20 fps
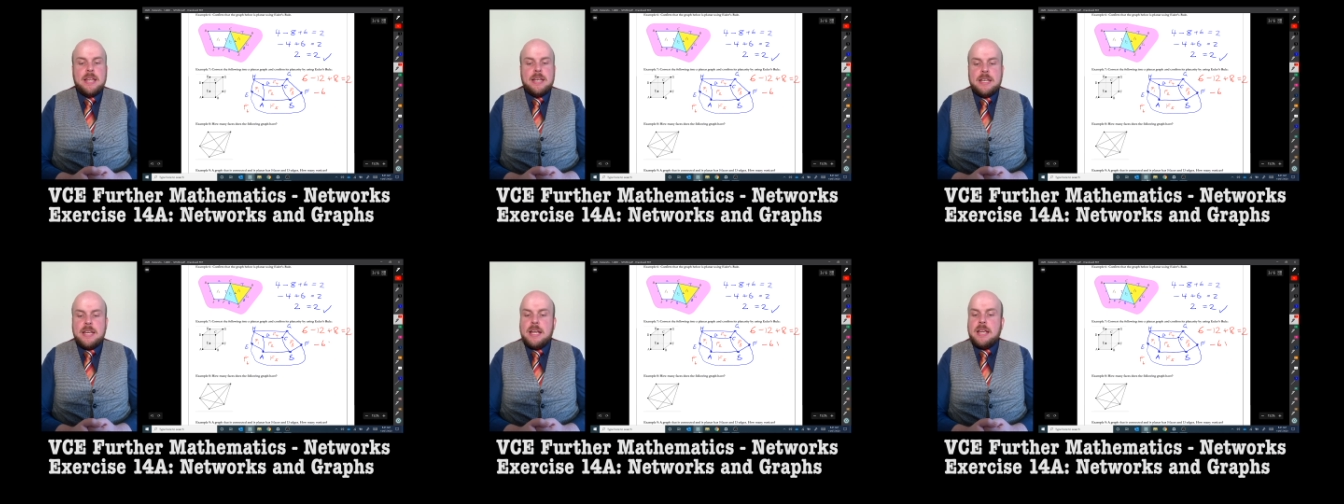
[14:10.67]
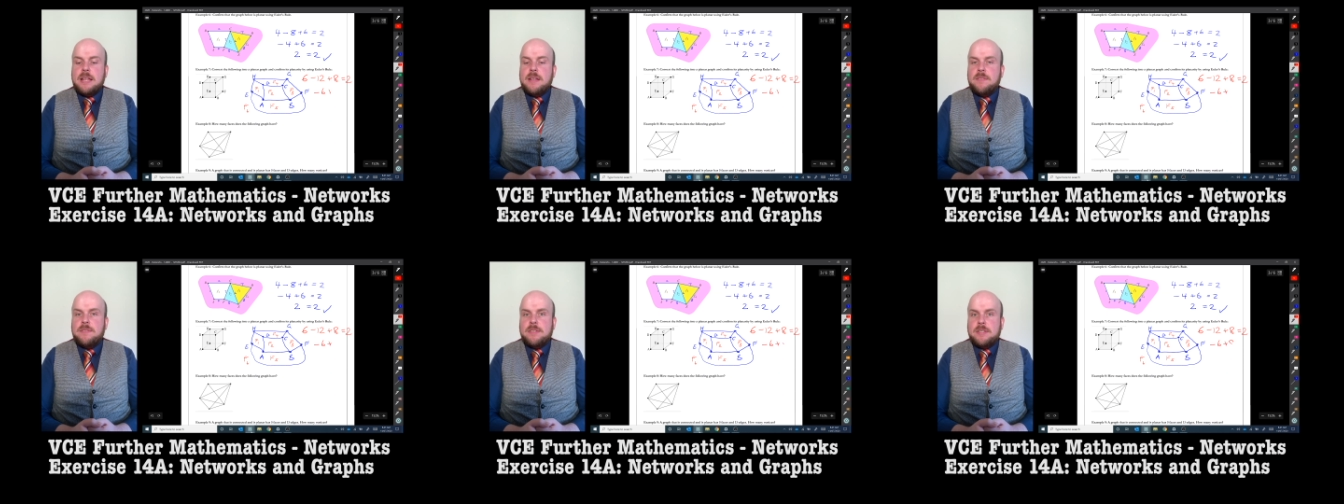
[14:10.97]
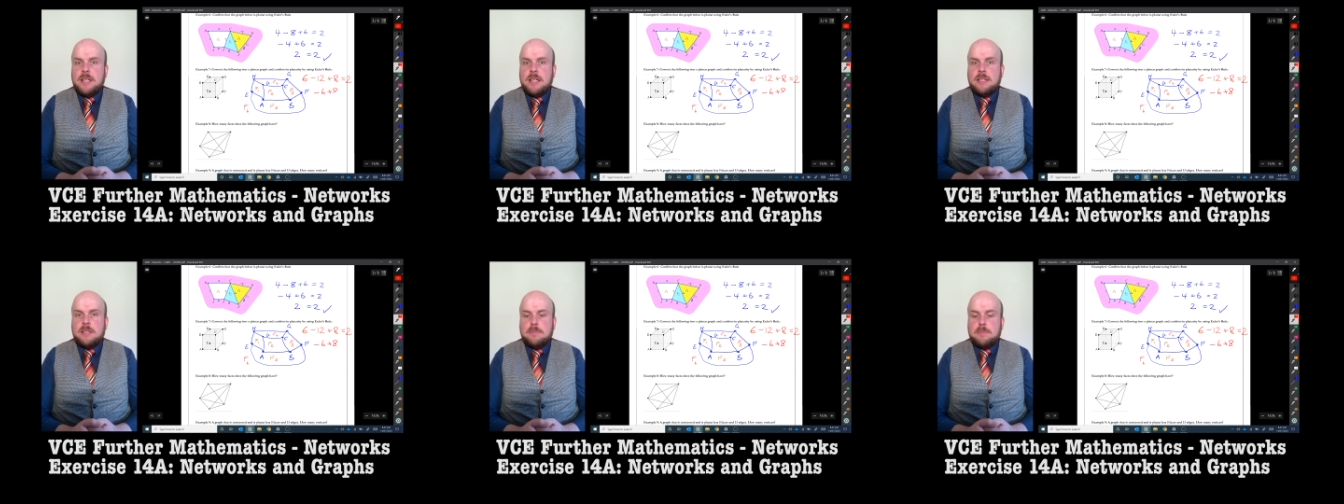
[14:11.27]
Negative
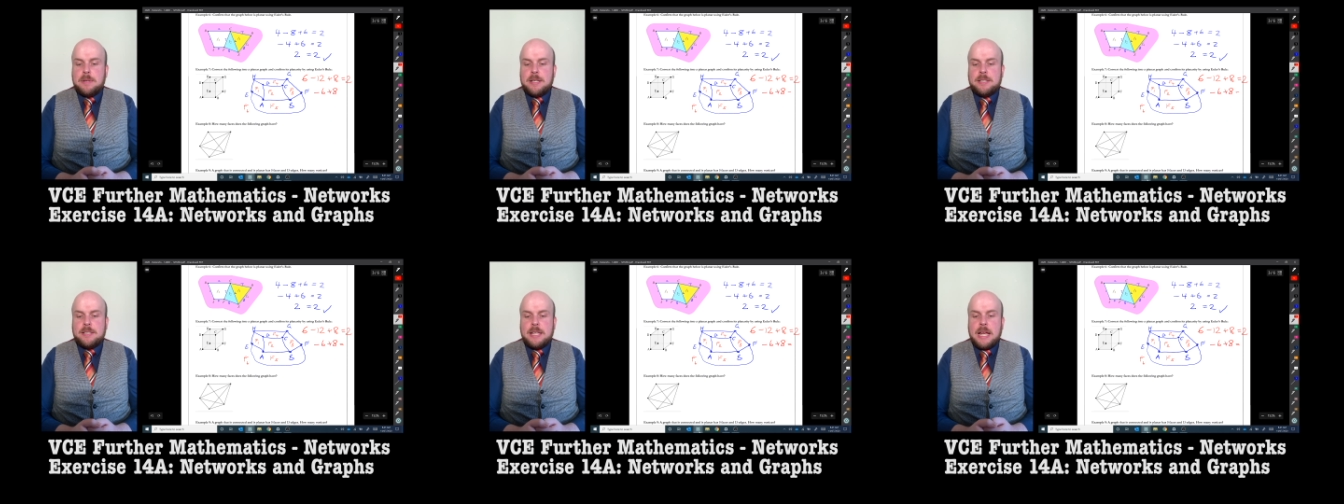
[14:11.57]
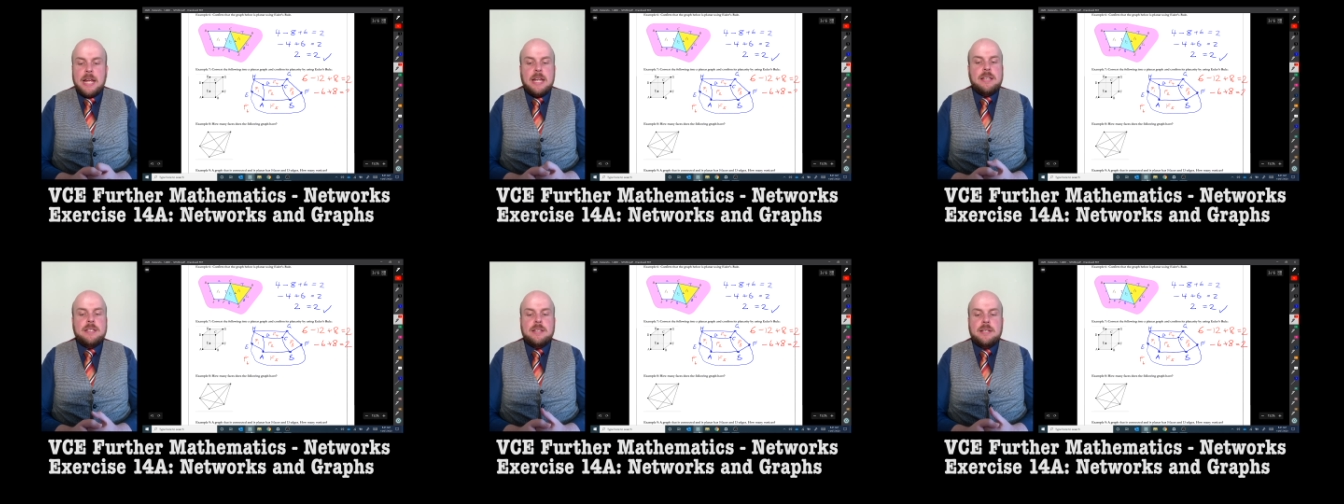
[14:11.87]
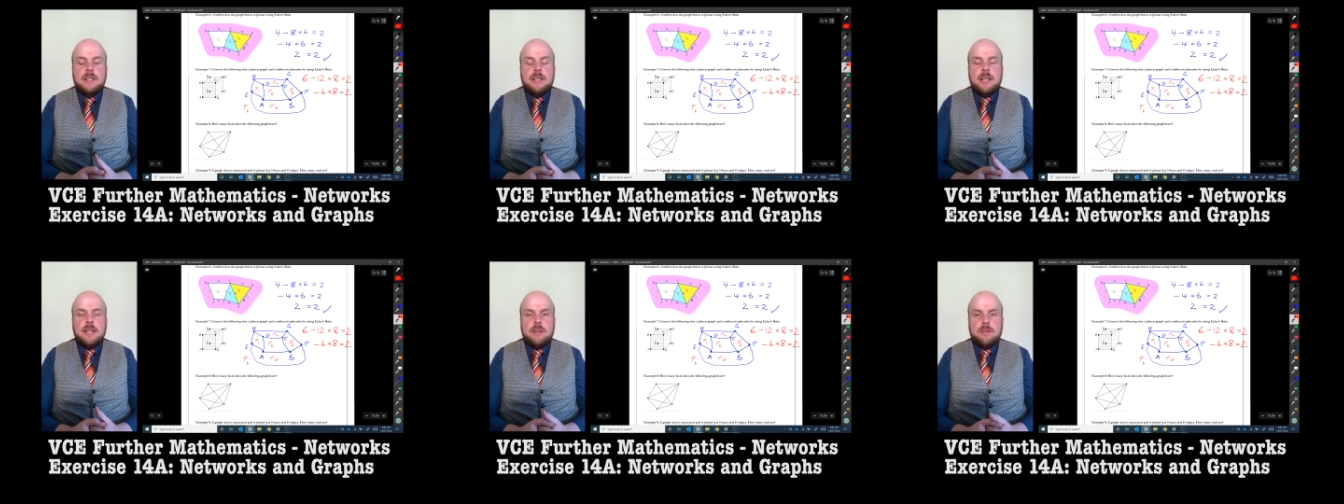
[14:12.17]
six plus eight
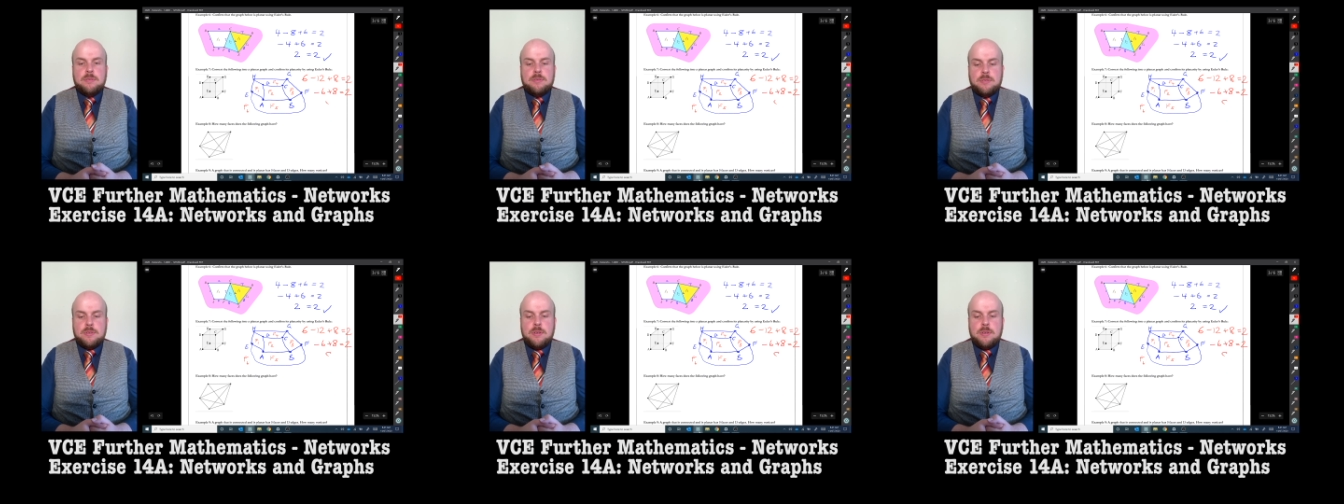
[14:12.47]
equals